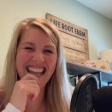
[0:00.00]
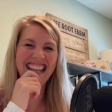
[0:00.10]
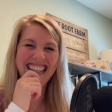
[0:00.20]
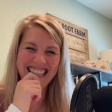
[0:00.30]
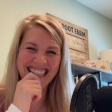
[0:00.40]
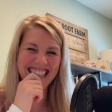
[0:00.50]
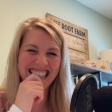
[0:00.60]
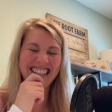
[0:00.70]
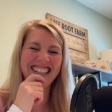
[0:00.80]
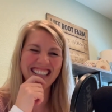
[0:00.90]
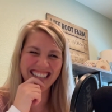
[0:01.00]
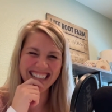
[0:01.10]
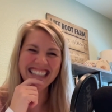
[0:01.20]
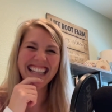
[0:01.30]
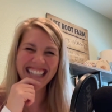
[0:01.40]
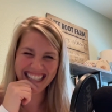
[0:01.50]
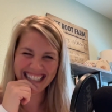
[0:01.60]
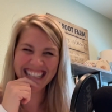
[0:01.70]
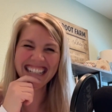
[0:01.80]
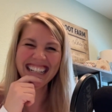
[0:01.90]
Yes, oh my gosh,
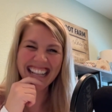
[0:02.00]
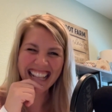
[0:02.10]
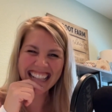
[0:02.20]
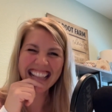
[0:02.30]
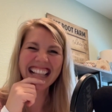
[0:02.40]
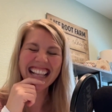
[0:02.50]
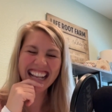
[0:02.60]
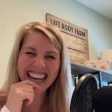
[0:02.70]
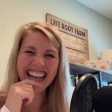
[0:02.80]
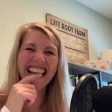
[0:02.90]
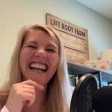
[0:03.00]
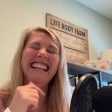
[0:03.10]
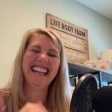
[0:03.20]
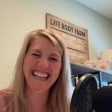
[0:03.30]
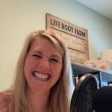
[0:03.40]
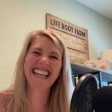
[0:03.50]
that sounds so familiar too, okay.